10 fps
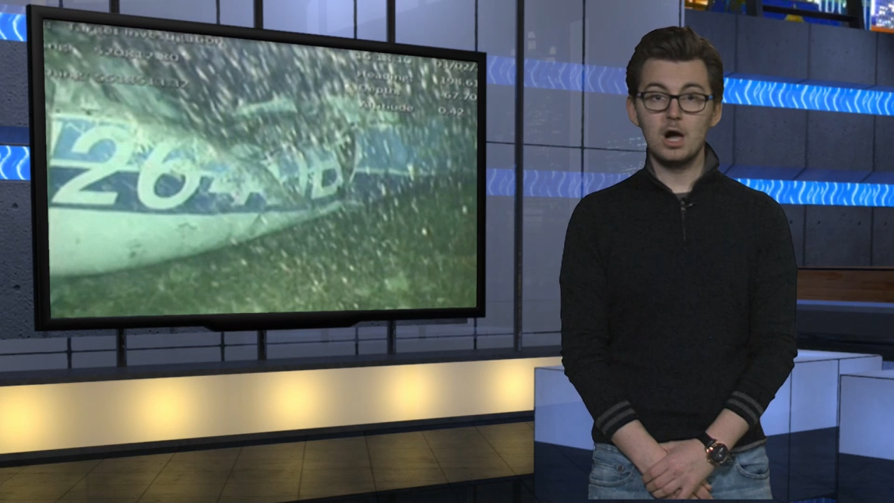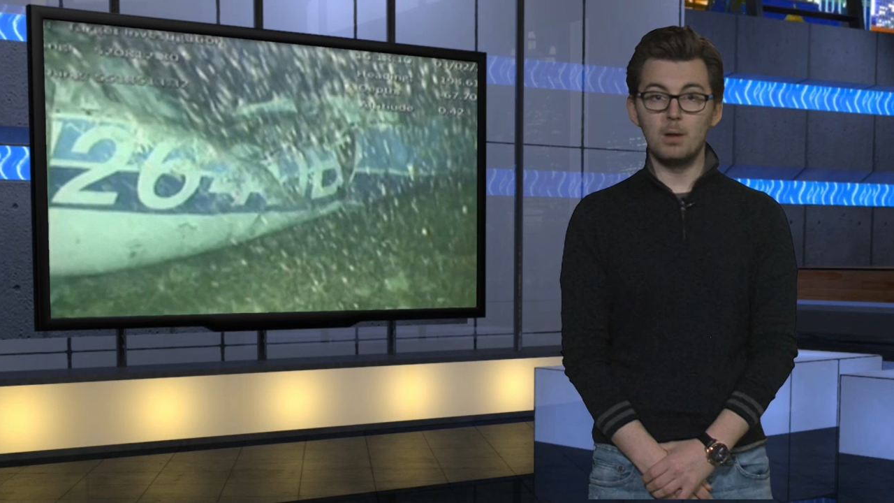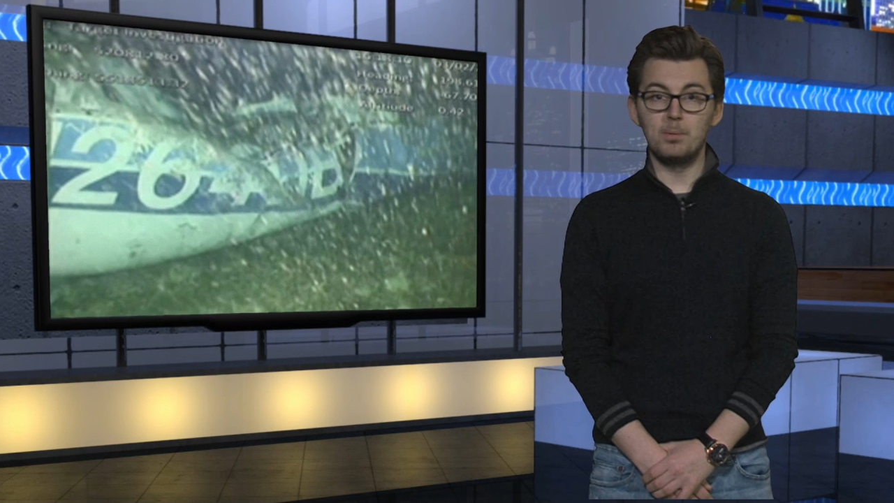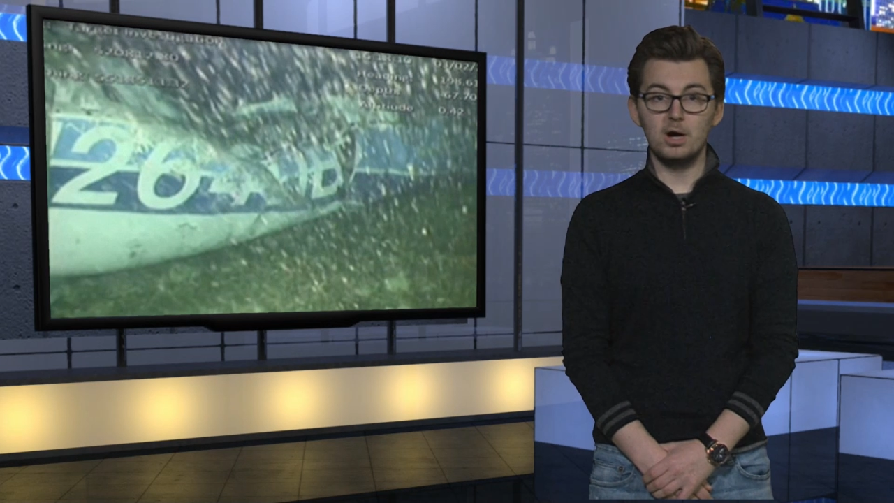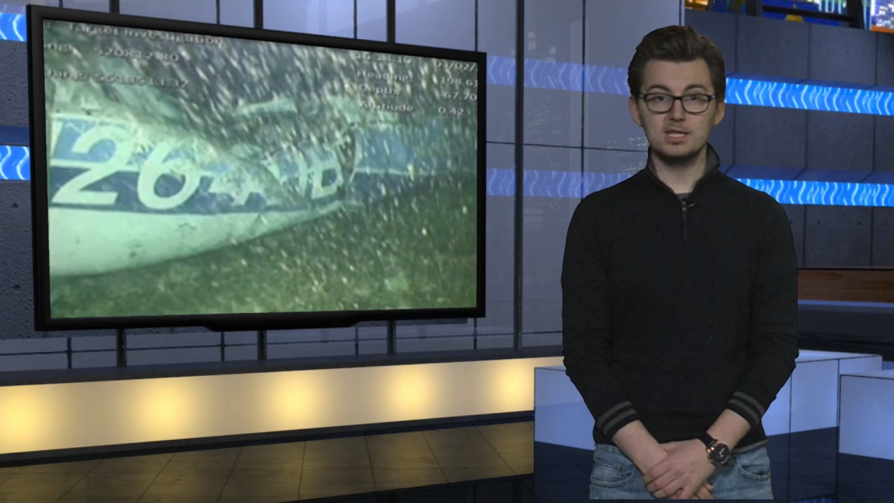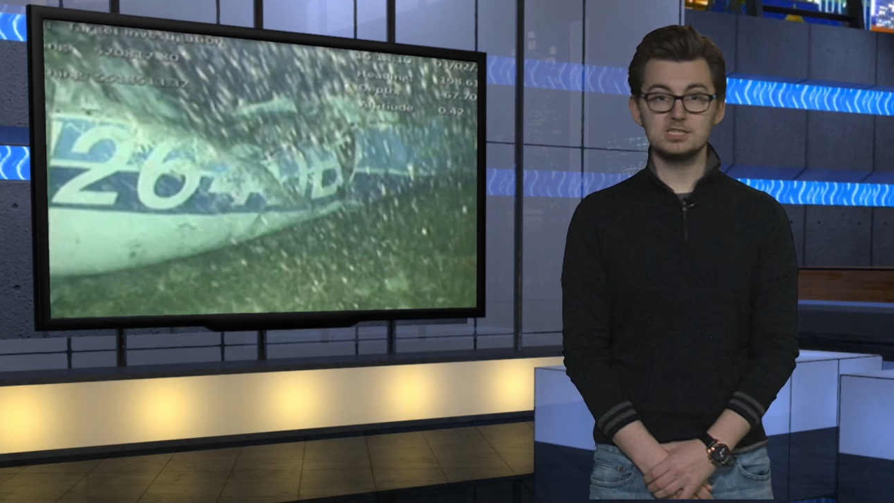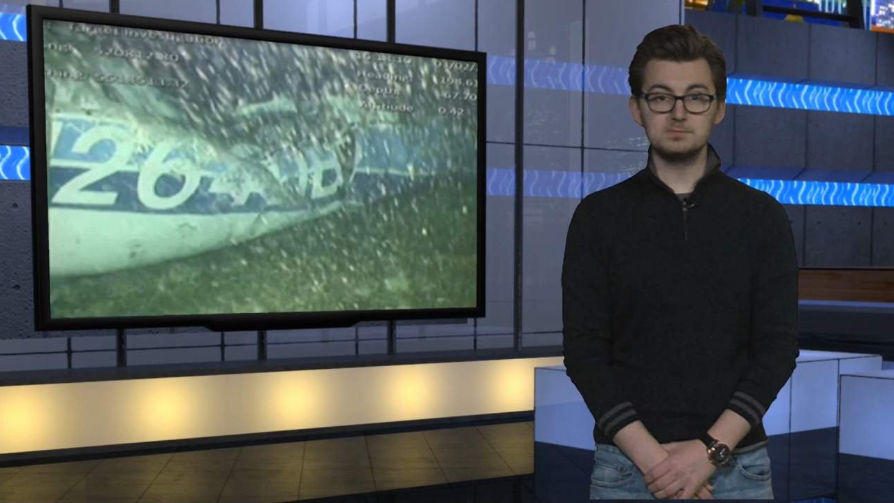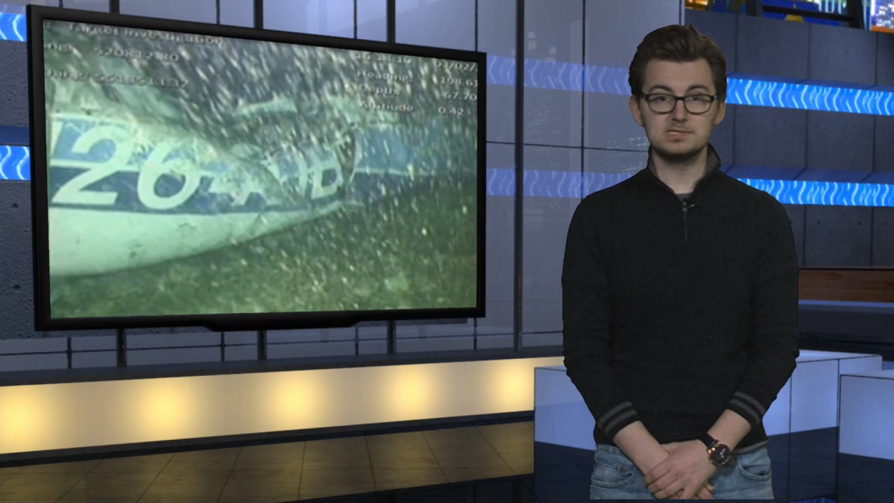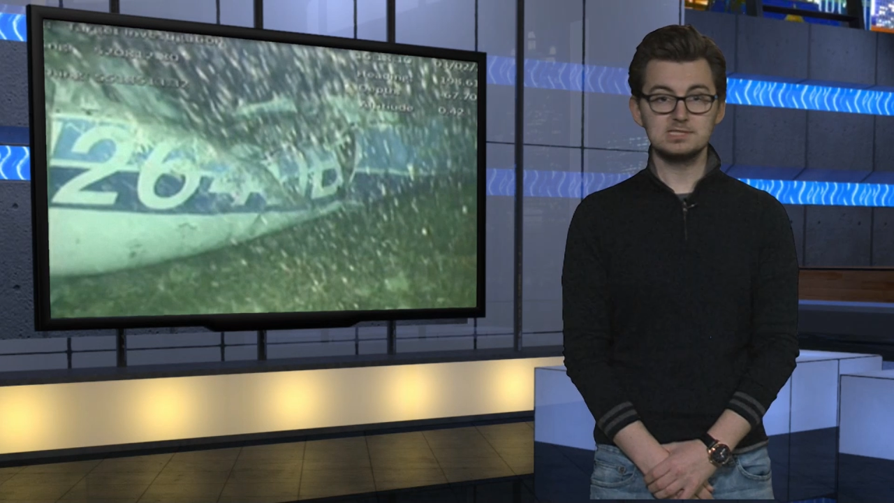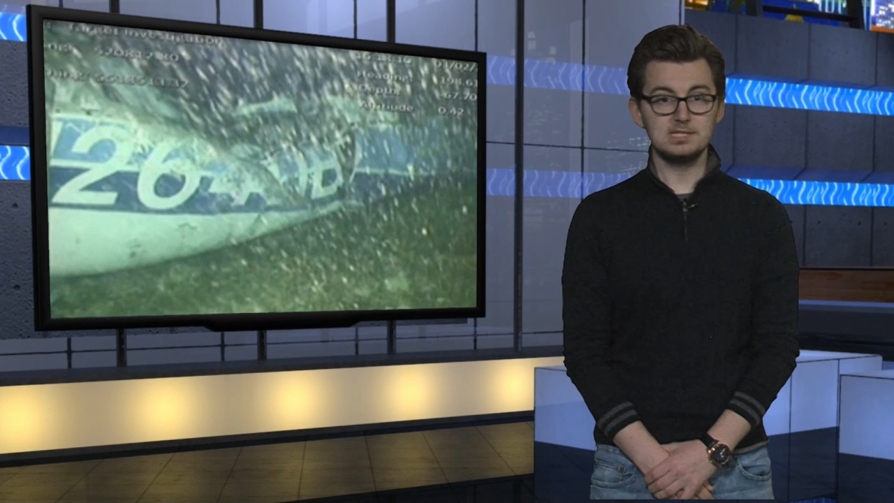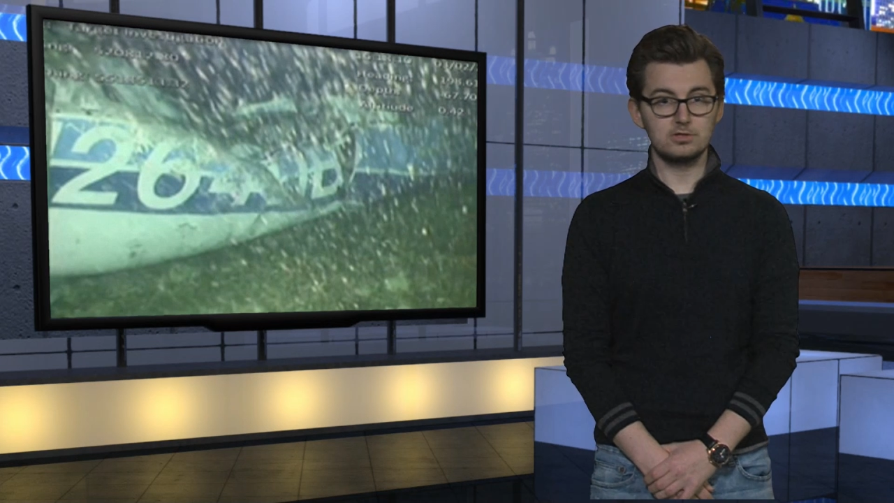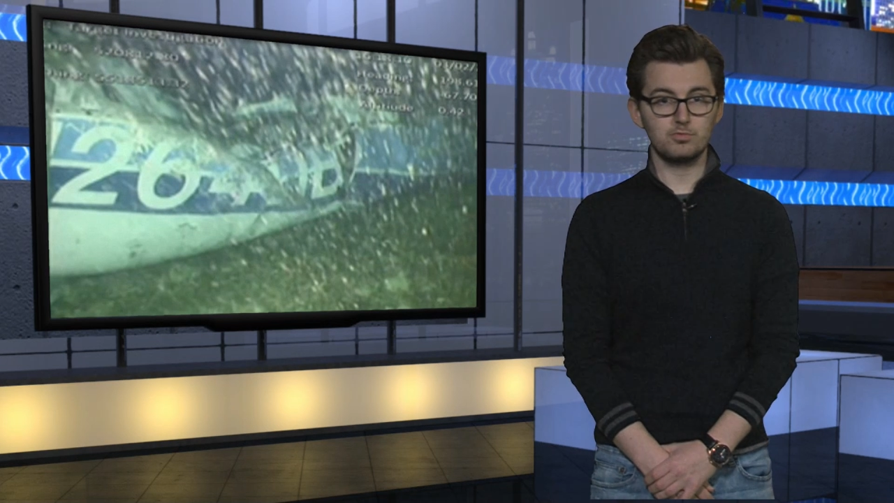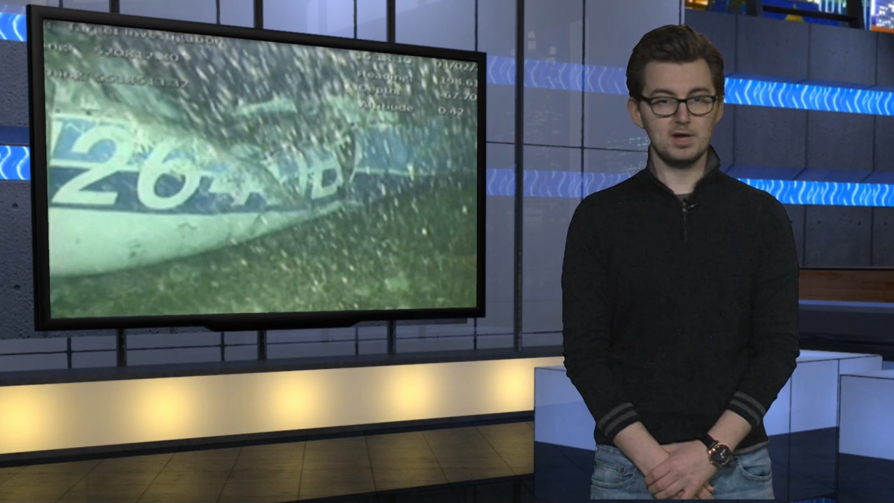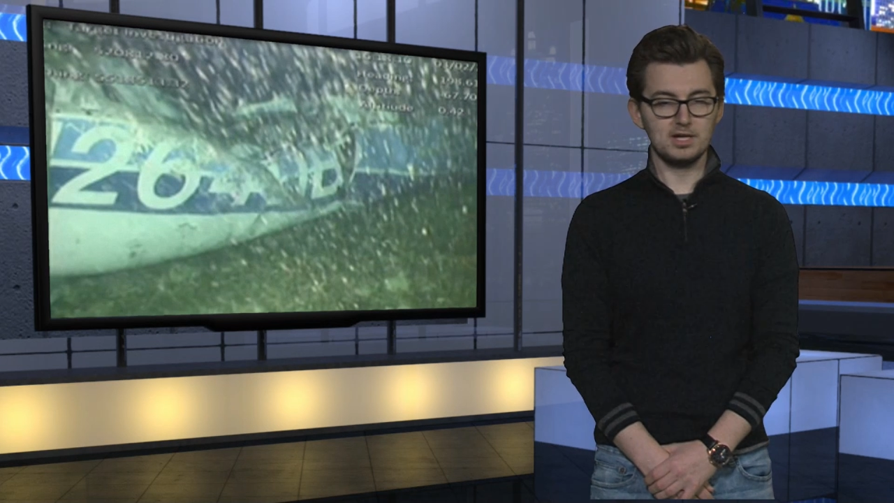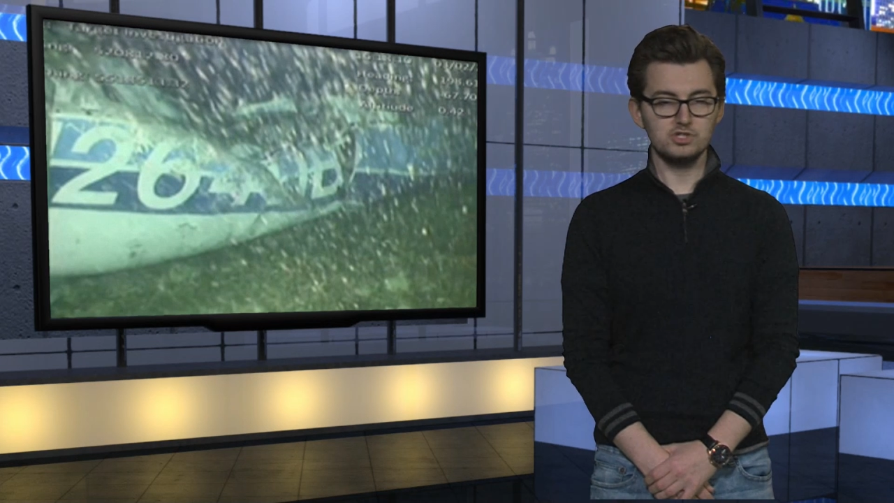A body has been seen in the
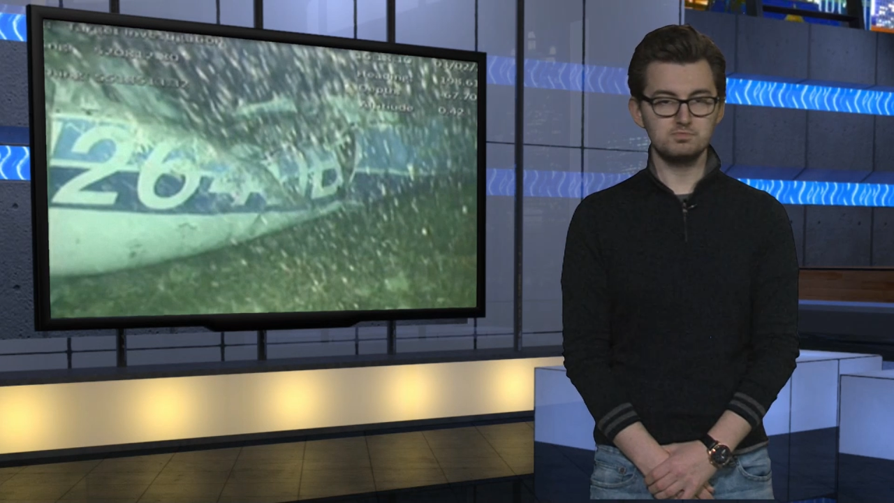wreckage,